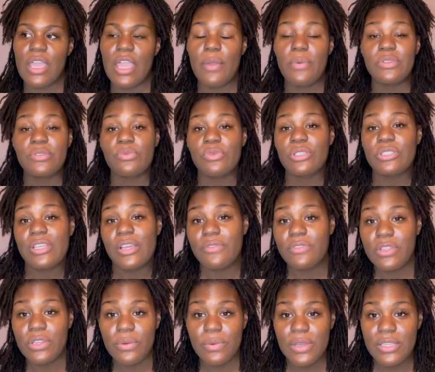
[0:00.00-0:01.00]
more tough
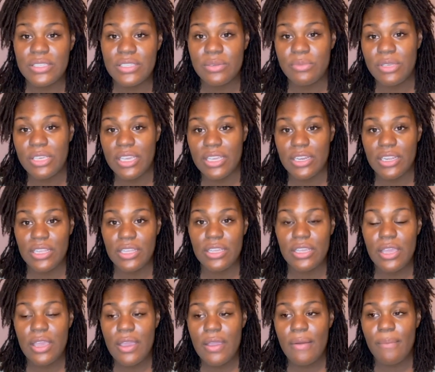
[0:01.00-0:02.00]
than it was in the beginning,
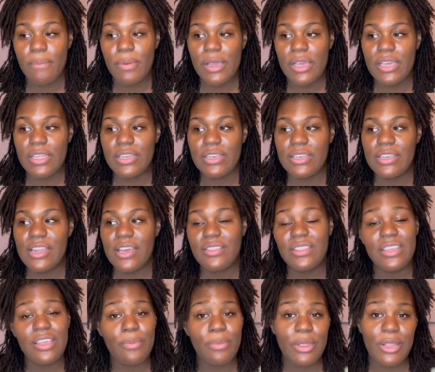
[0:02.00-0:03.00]
but
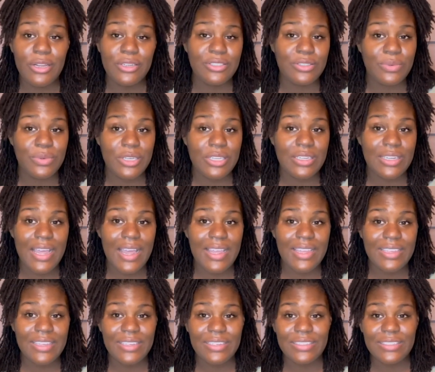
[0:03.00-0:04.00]
nothing compared to what I
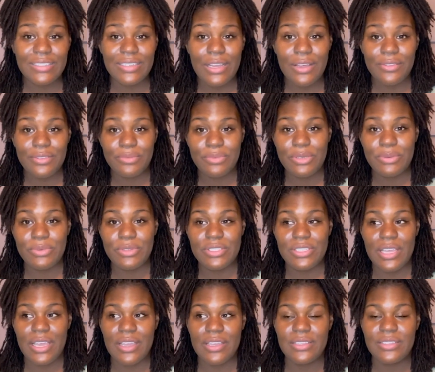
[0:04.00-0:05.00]
hear other people
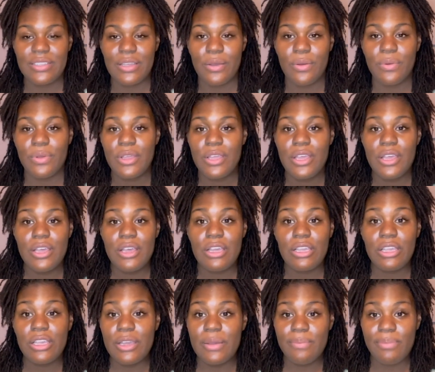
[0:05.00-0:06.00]
say. So
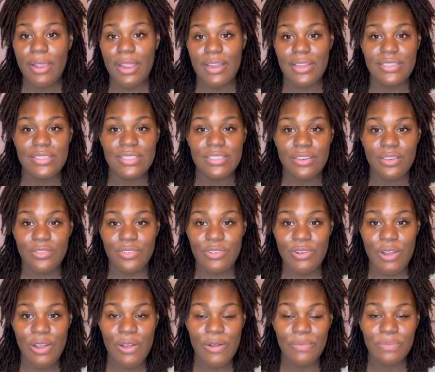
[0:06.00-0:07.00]
good pregnancy
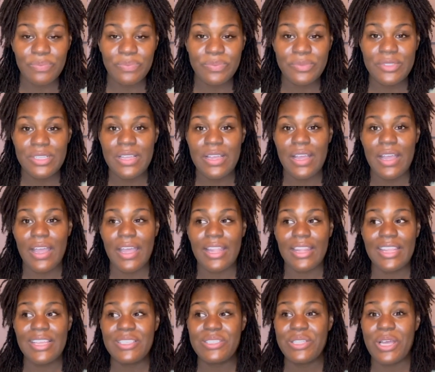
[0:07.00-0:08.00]
overall.
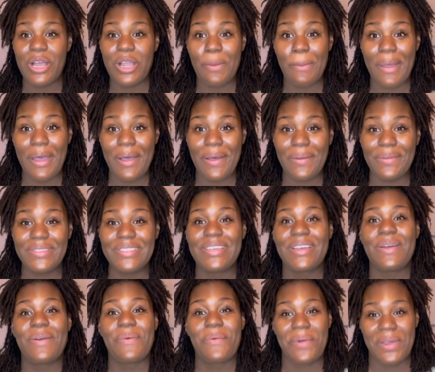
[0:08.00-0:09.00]
Let's talk about
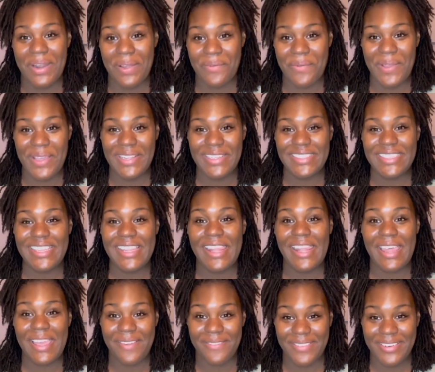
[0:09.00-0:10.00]
when I went into
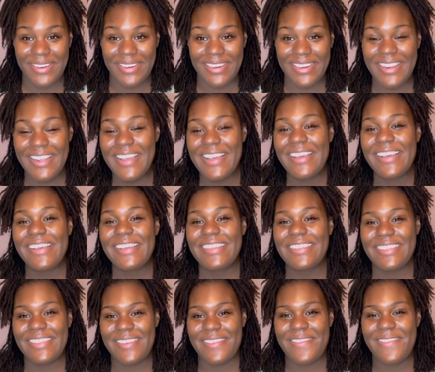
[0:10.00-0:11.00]
labor.
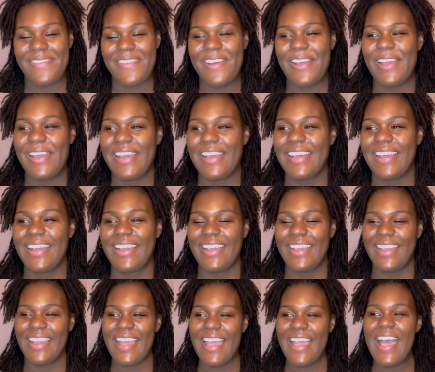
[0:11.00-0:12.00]
So
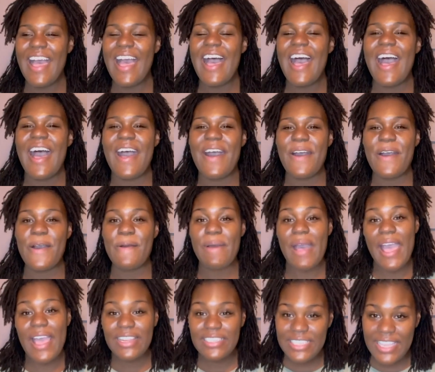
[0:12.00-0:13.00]
I
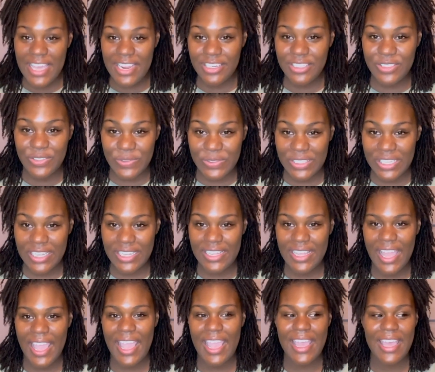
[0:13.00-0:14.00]
actually had a
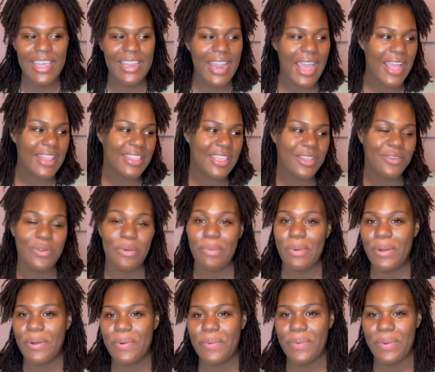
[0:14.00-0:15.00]
doula, and I think
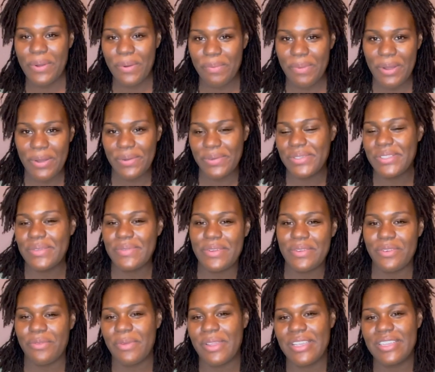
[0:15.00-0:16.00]
Ramon will post some
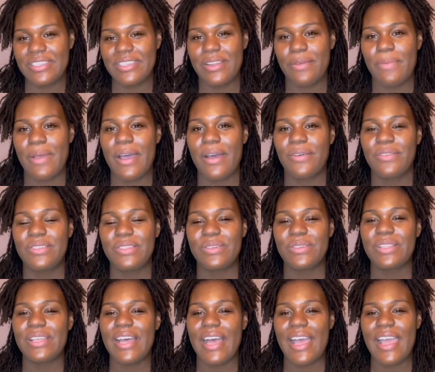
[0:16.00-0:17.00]
information about
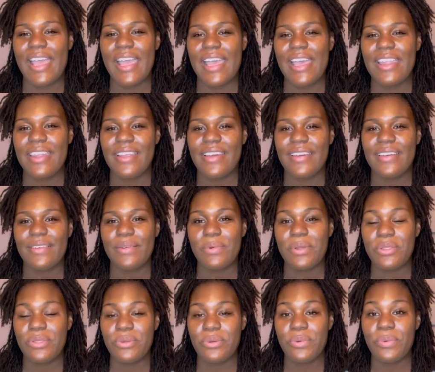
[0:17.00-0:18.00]
doula. I had
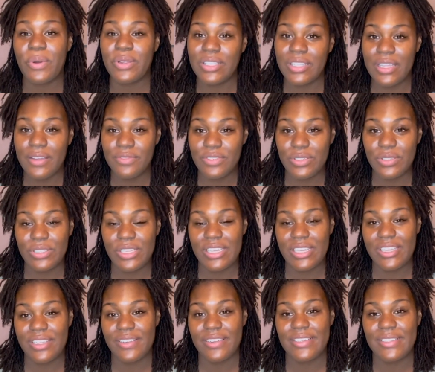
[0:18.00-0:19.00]
went through One Love Doula
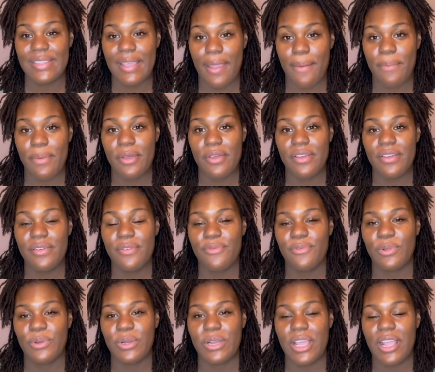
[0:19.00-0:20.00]
here in Tampa,
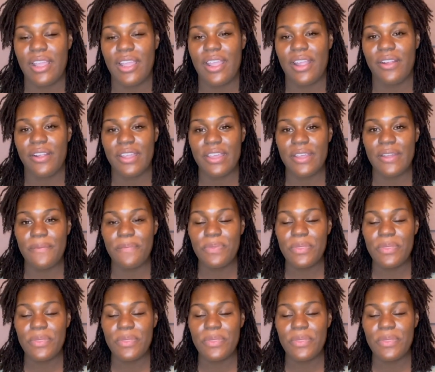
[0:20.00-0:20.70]
Florida area.